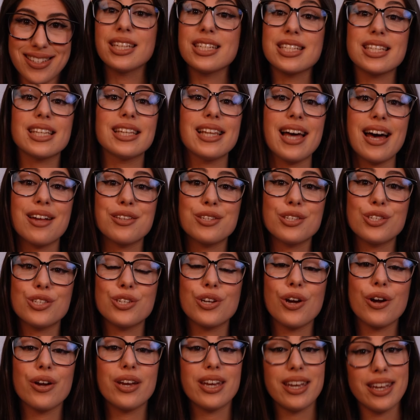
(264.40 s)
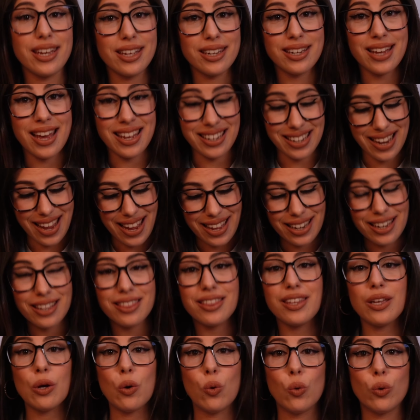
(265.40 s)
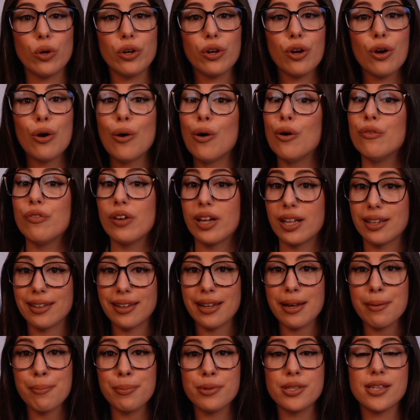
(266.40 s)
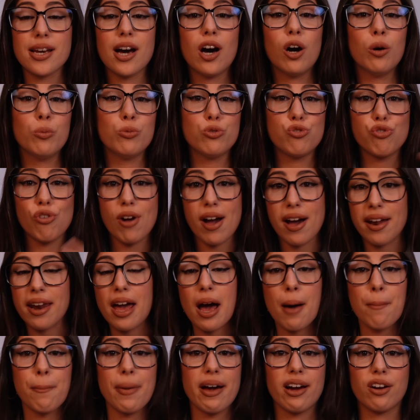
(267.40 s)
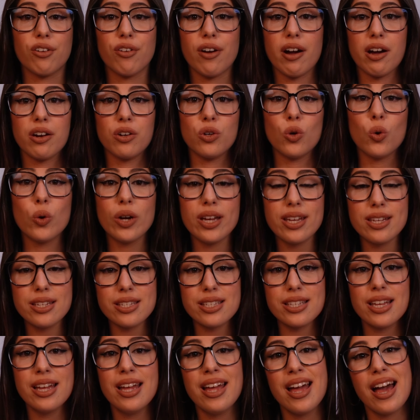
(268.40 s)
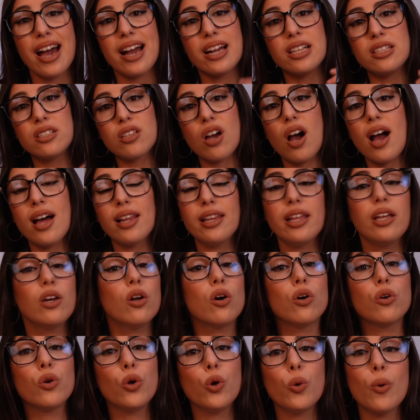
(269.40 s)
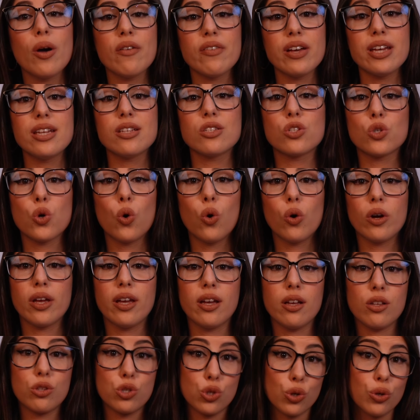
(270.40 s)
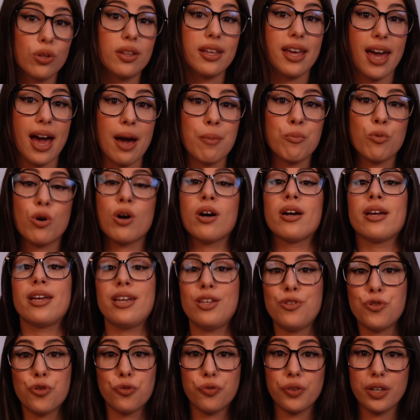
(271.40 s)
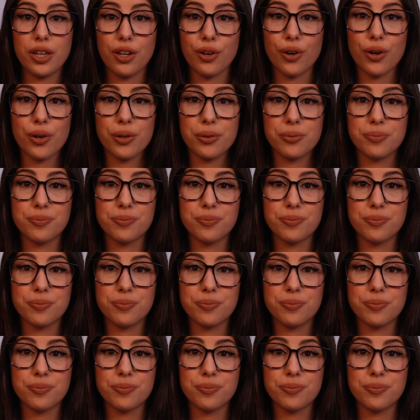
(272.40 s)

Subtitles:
This allows you to go in and edit the audio of a clip to help drown out background noise and dial in on whoever is talking to the camera in your video.